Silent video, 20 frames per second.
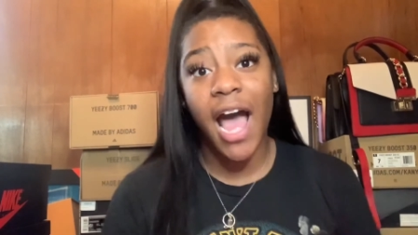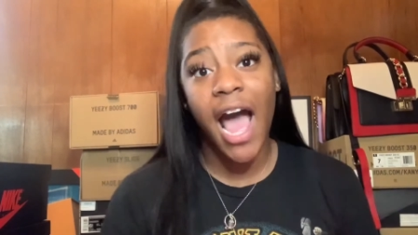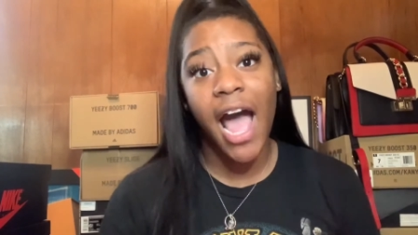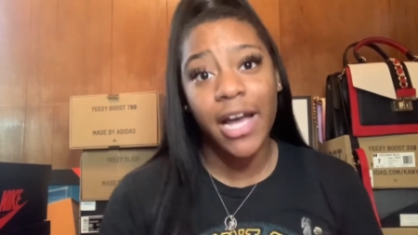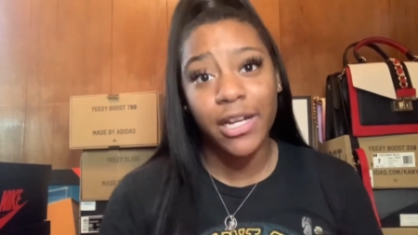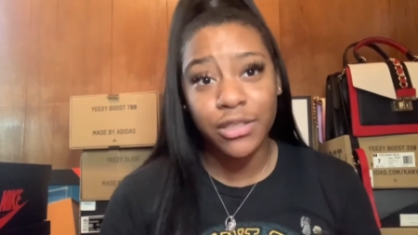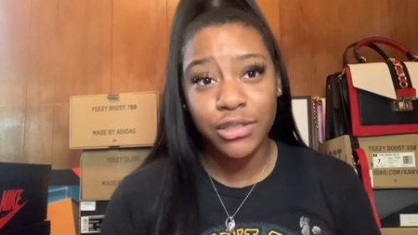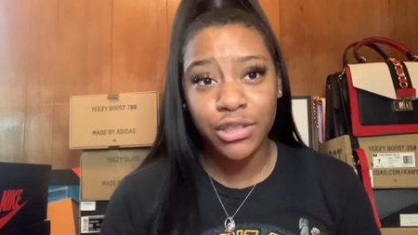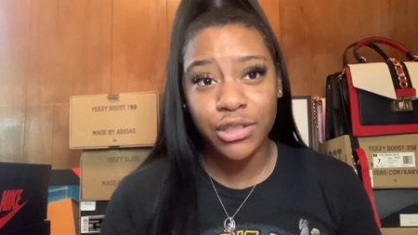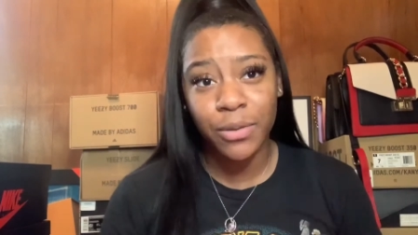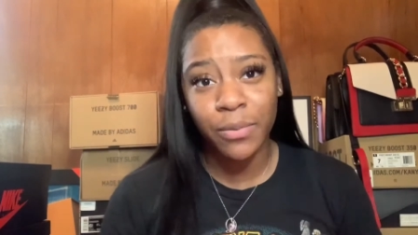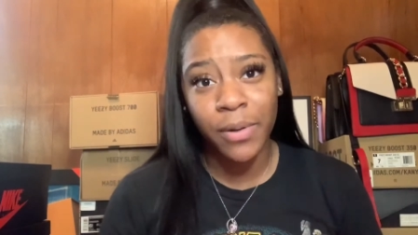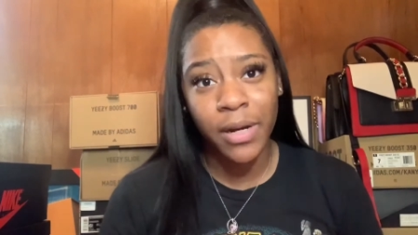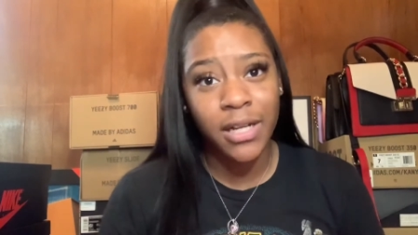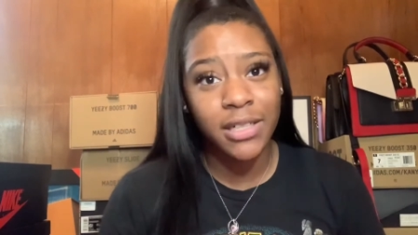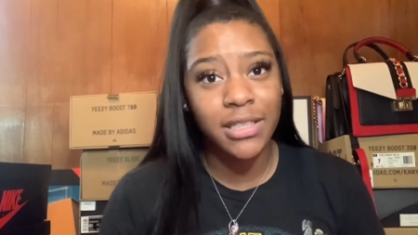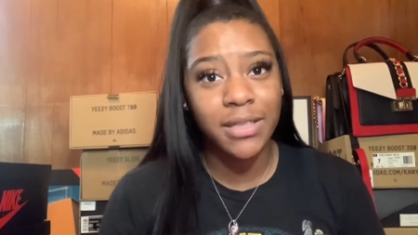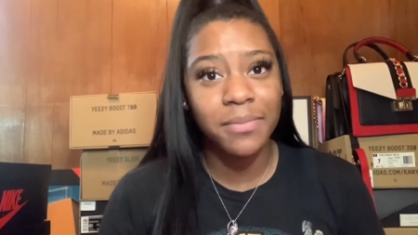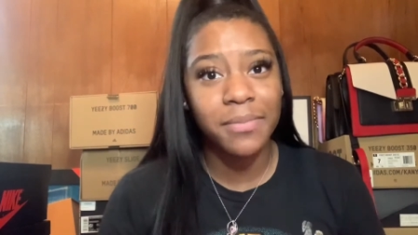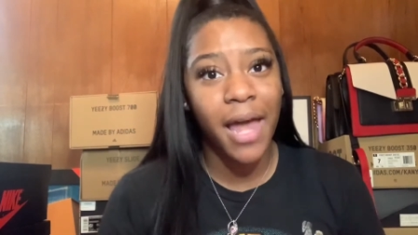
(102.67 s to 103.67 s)
I used to
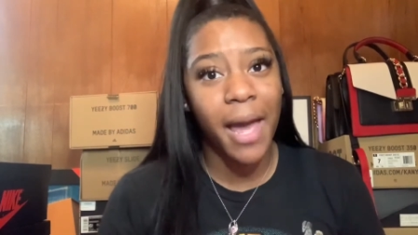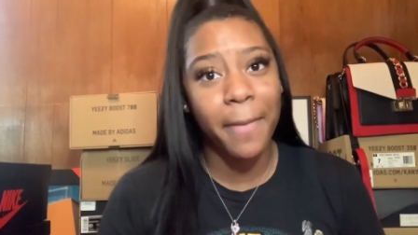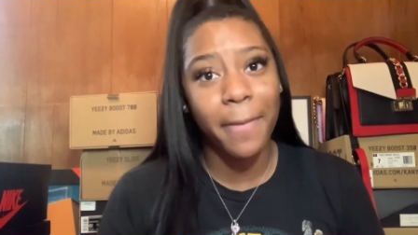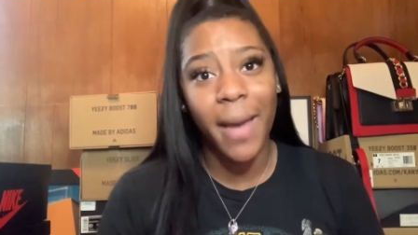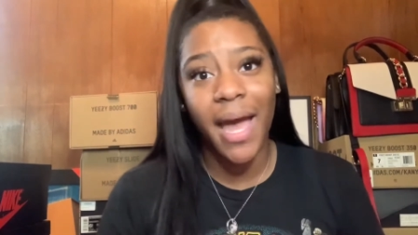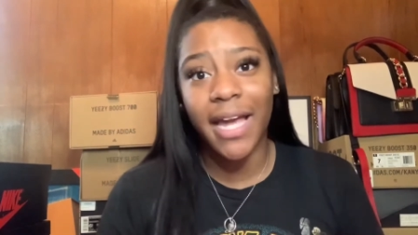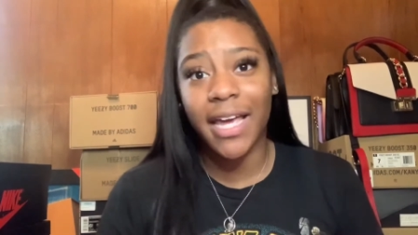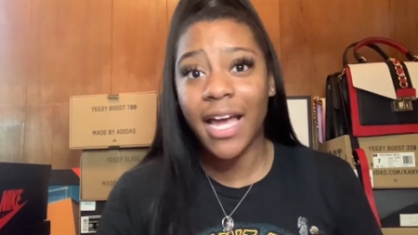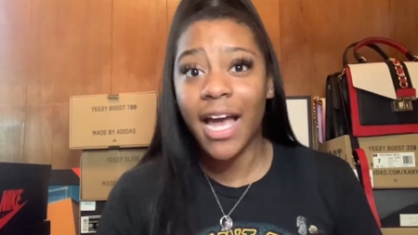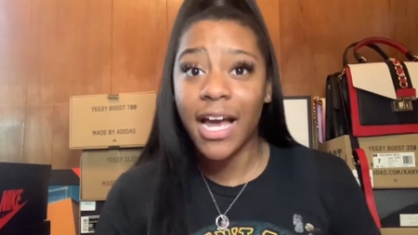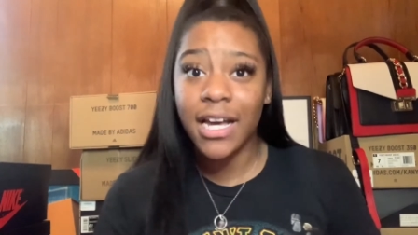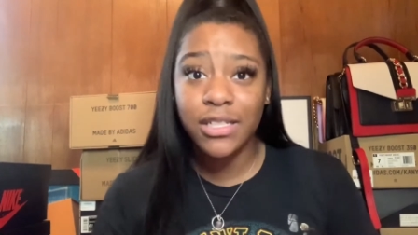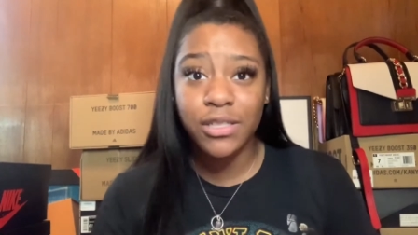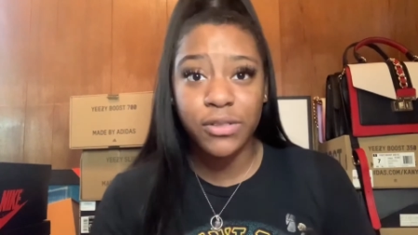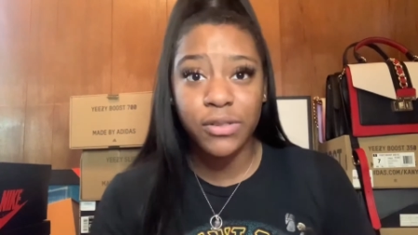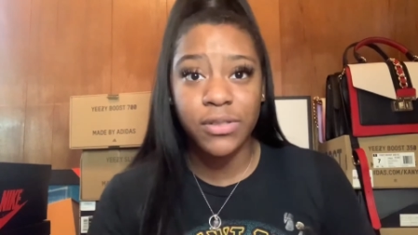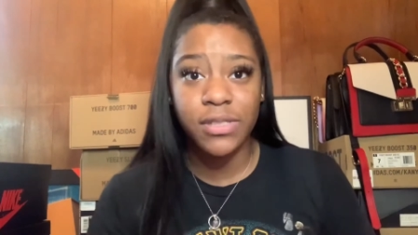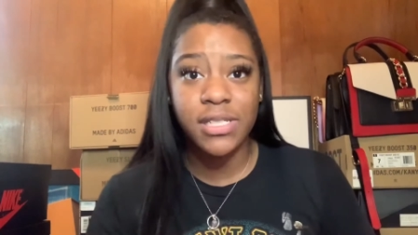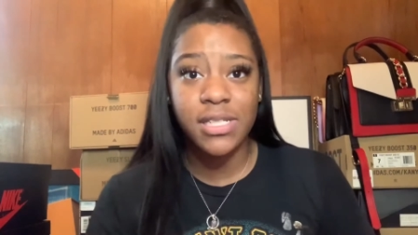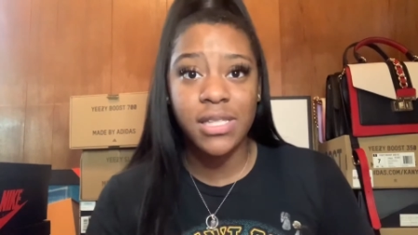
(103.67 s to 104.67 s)
wear them like back in high
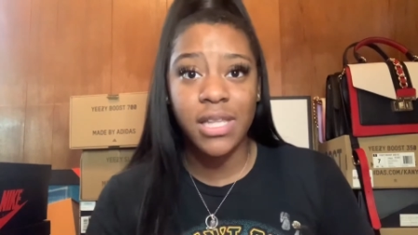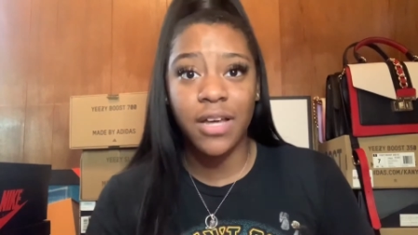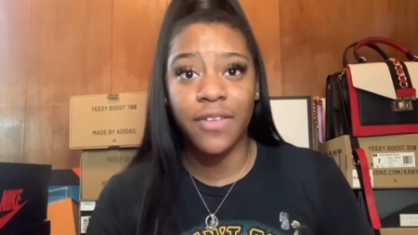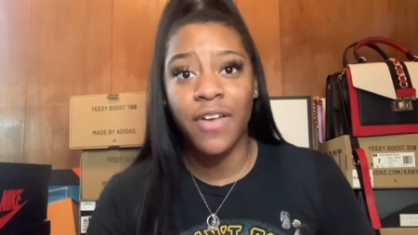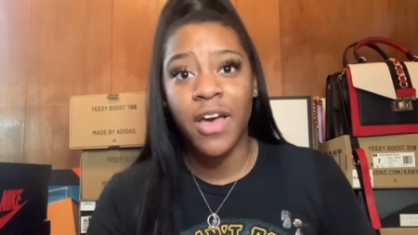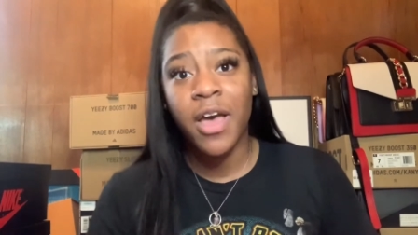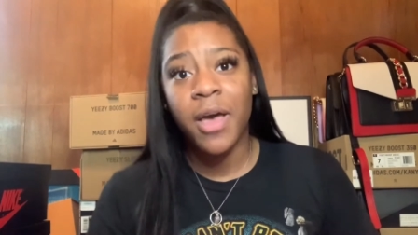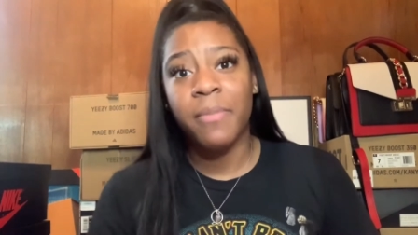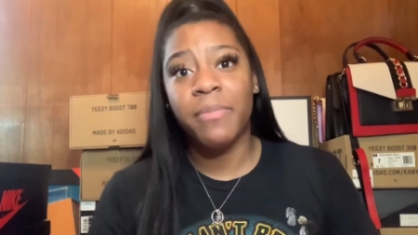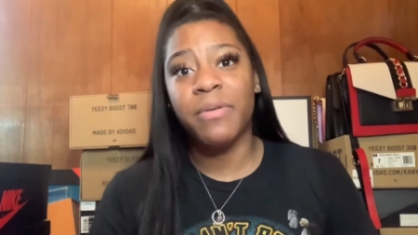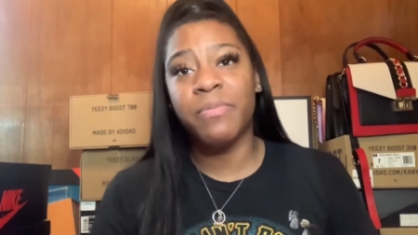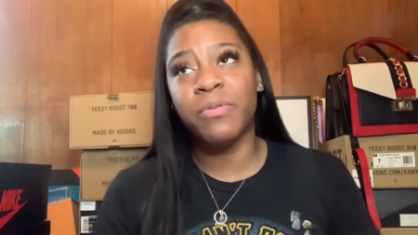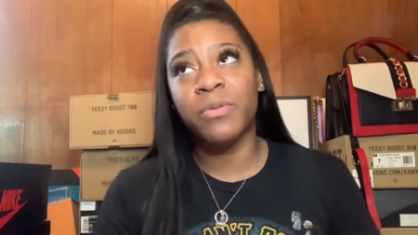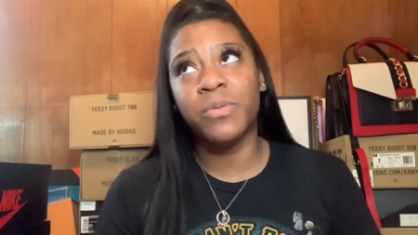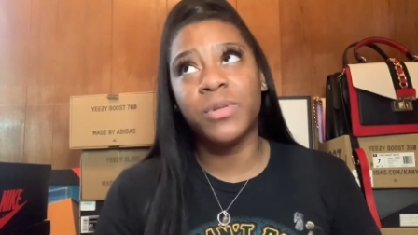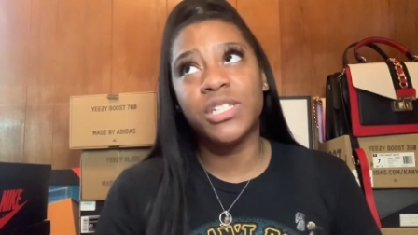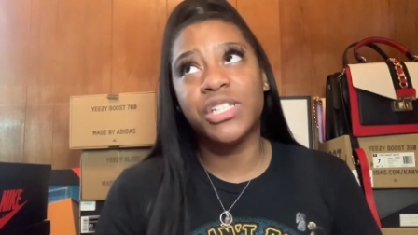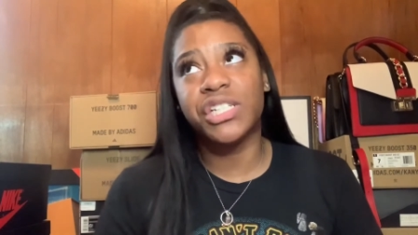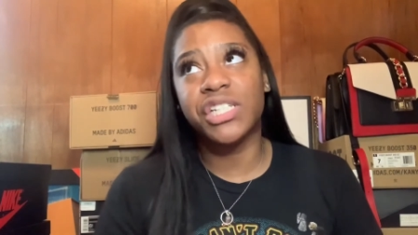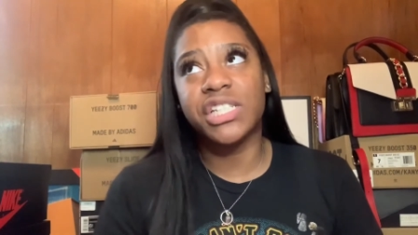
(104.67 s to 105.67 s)
school and stuff people
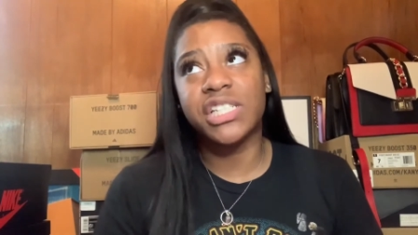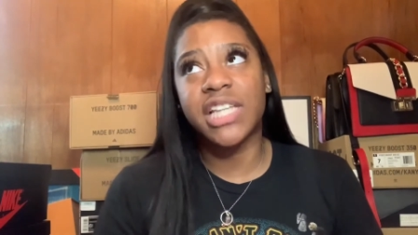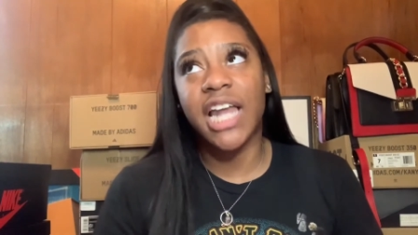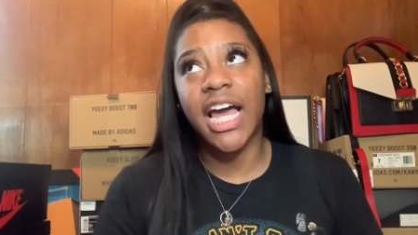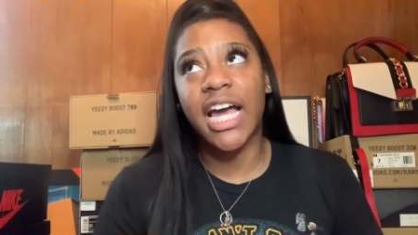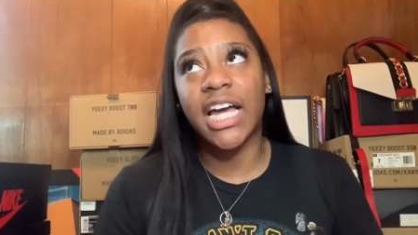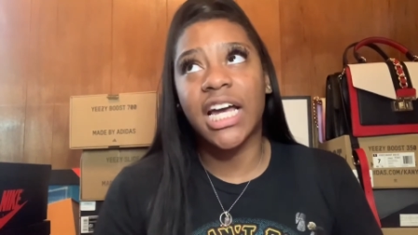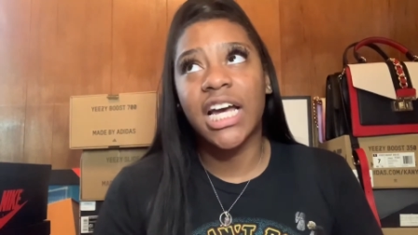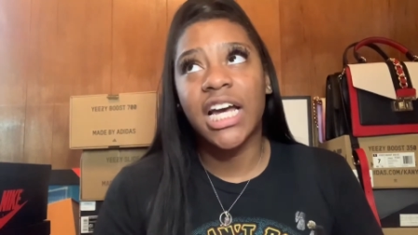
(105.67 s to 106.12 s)
would just like